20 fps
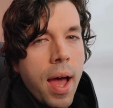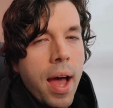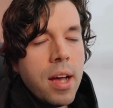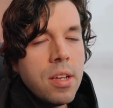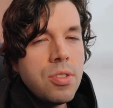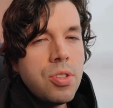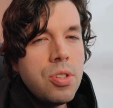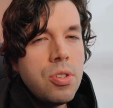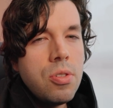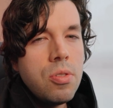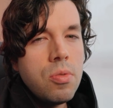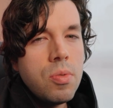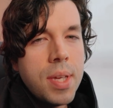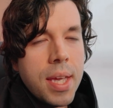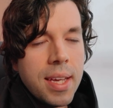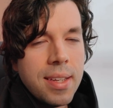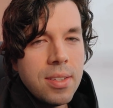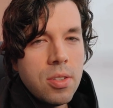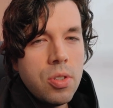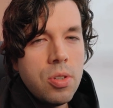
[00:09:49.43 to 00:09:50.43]
as you
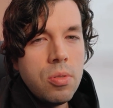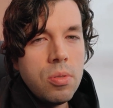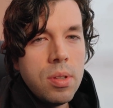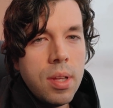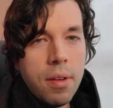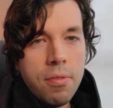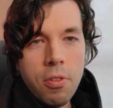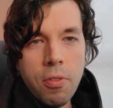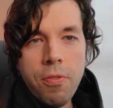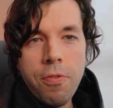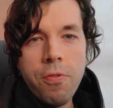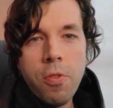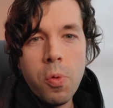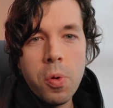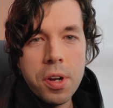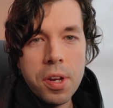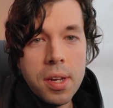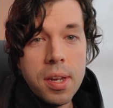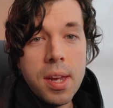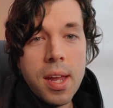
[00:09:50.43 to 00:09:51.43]
get to level
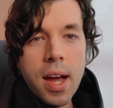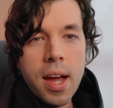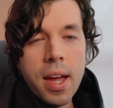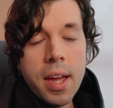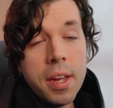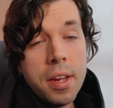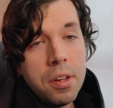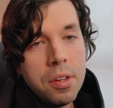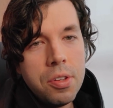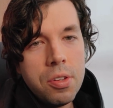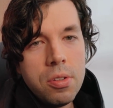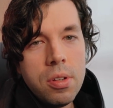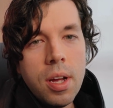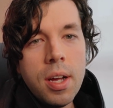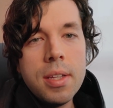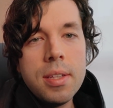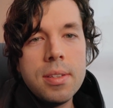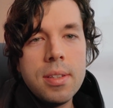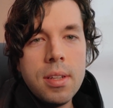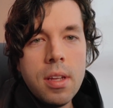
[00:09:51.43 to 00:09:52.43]
49, you'll
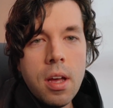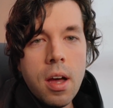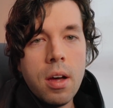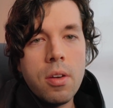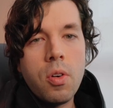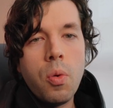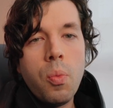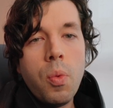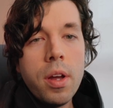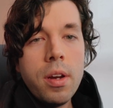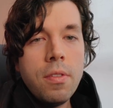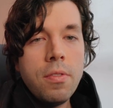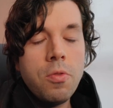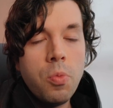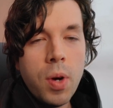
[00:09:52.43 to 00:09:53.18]
unlock one of